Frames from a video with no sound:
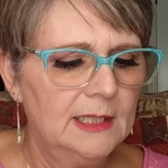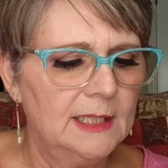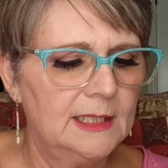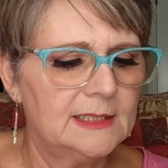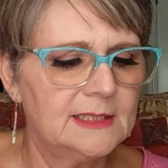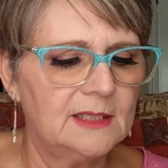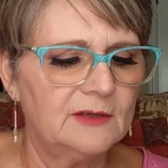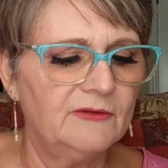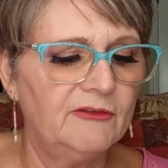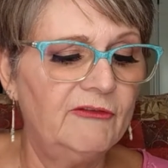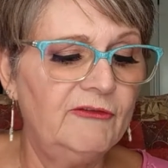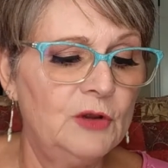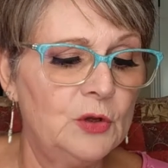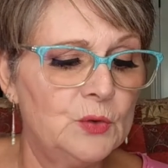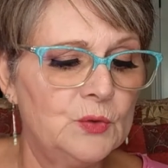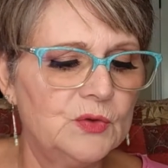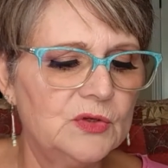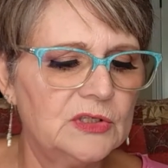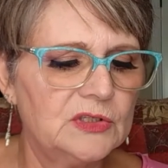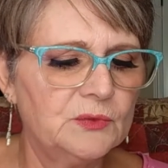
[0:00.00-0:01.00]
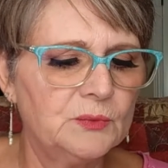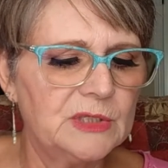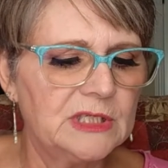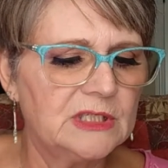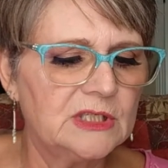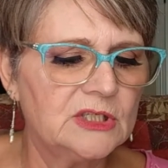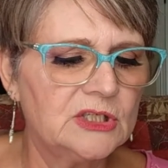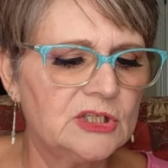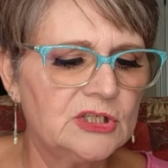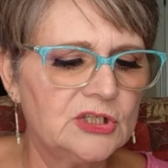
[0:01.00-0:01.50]
It's infused with
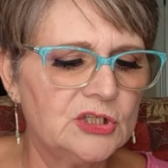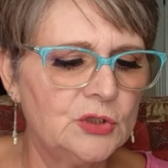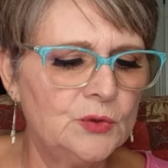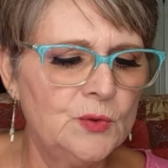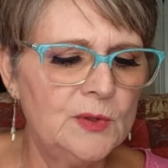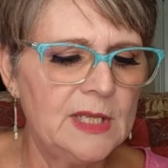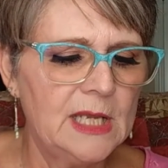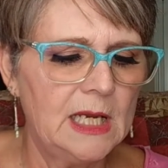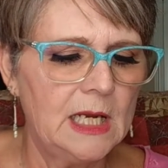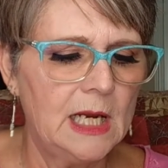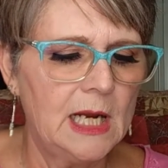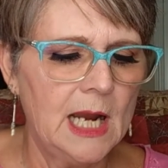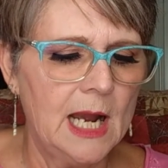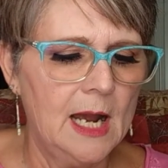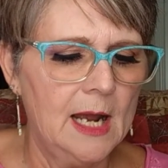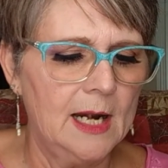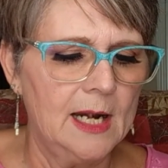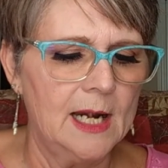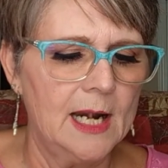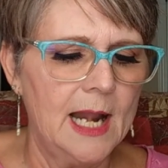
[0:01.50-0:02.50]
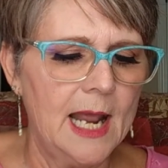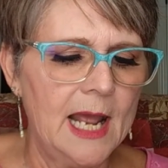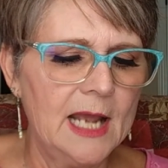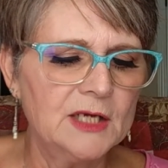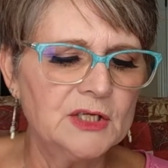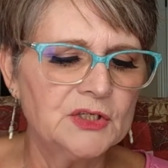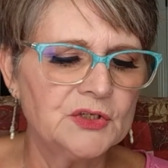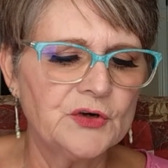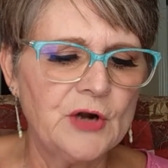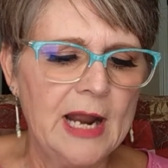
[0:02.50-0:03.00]
soothing cotton
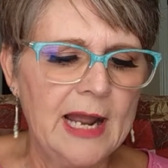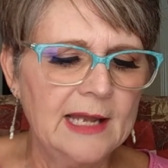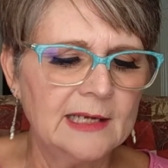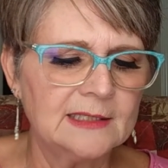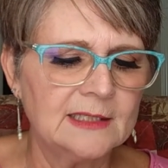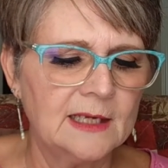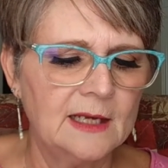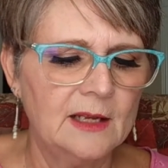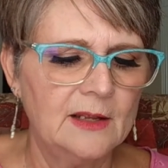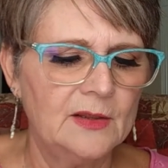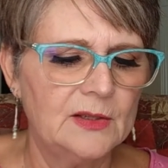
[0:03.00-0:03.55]
extract.